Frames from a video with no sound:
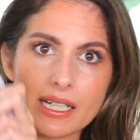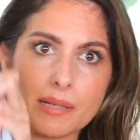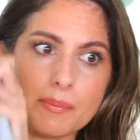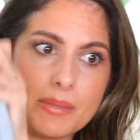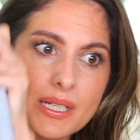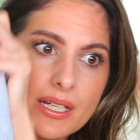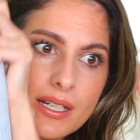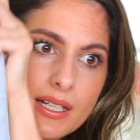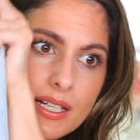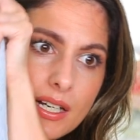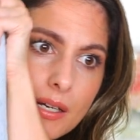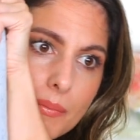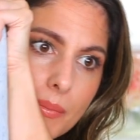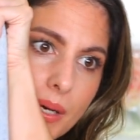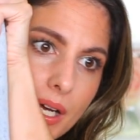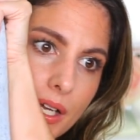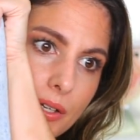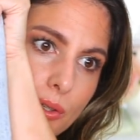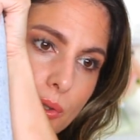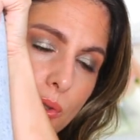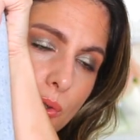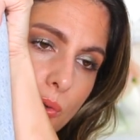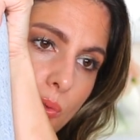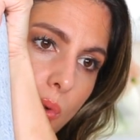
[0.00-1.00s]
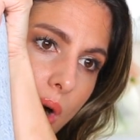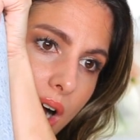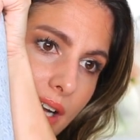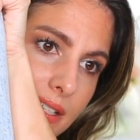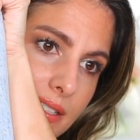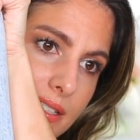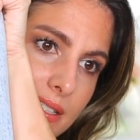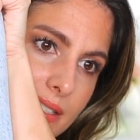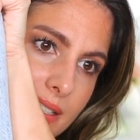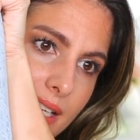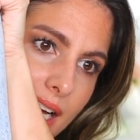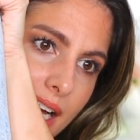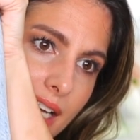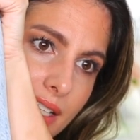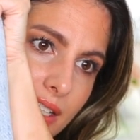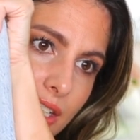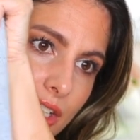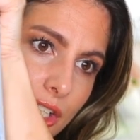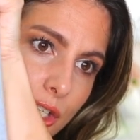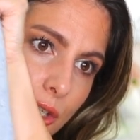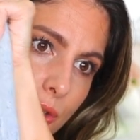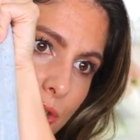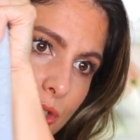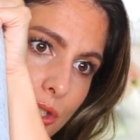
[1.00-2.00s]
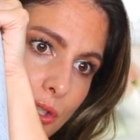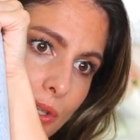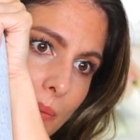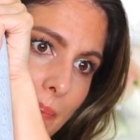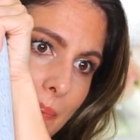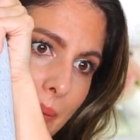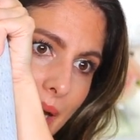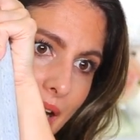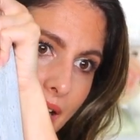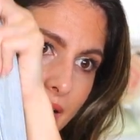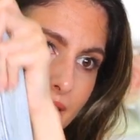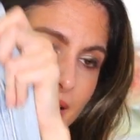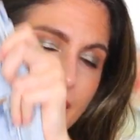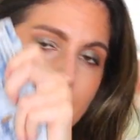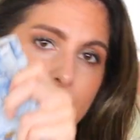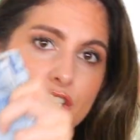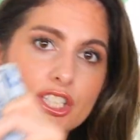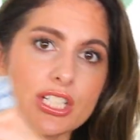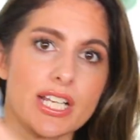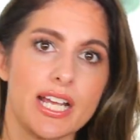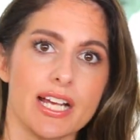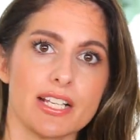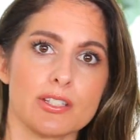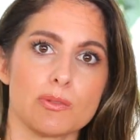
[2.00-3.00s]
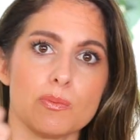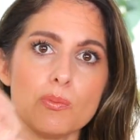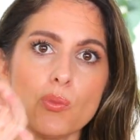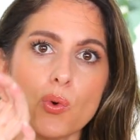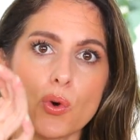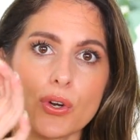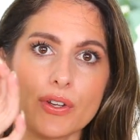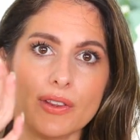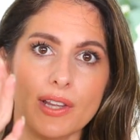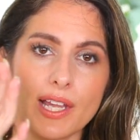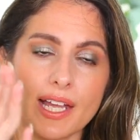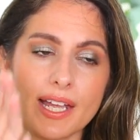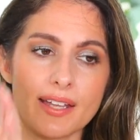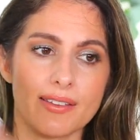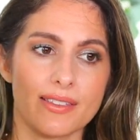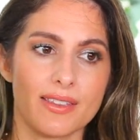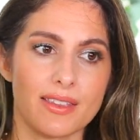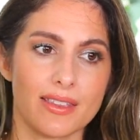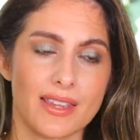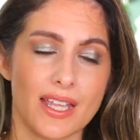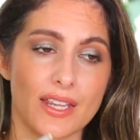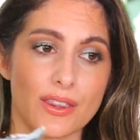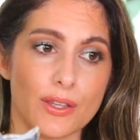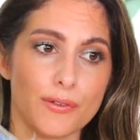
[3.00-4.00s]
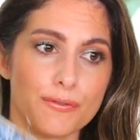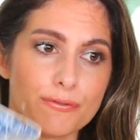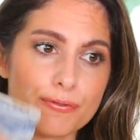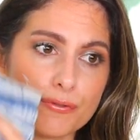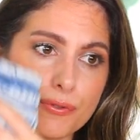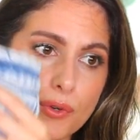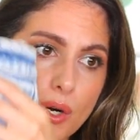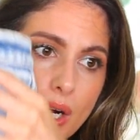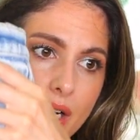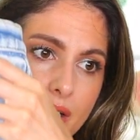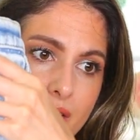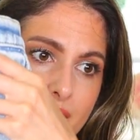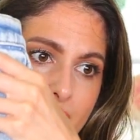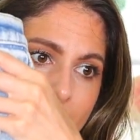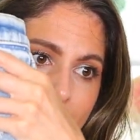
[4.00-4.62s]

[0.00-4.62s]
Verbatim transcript: I mean, come on, who wants that, you know? So the back actually has more length than the front.